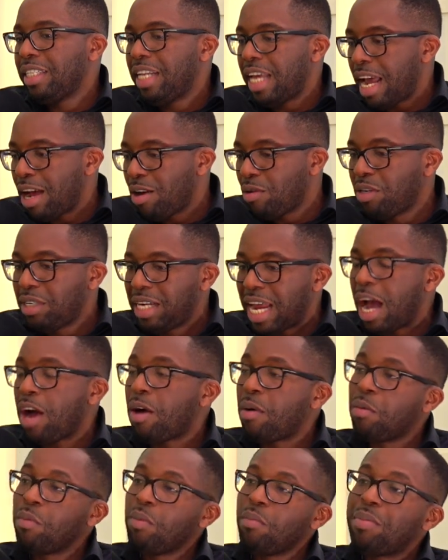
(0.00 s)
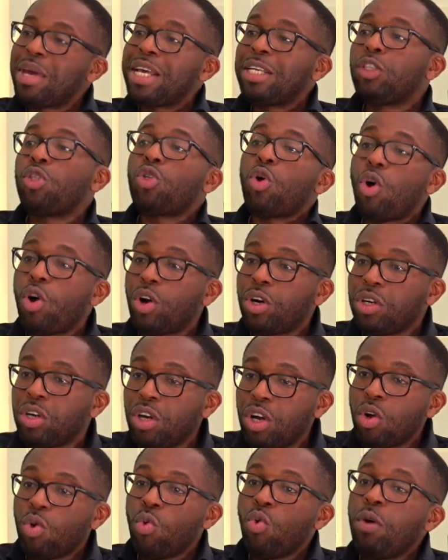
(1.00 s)
held down based
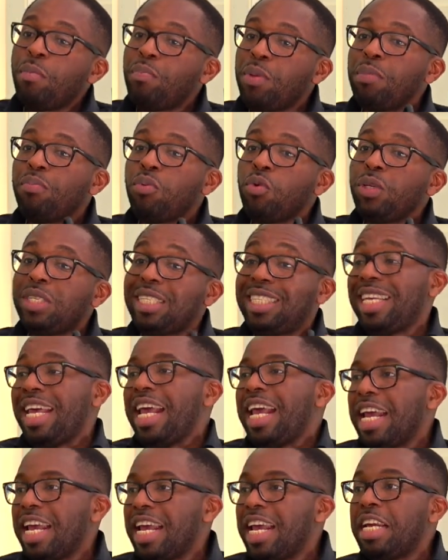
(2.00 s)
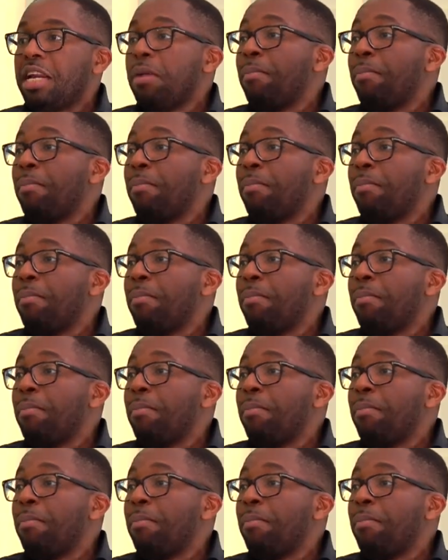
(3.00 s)
on what people say Absolutely. in the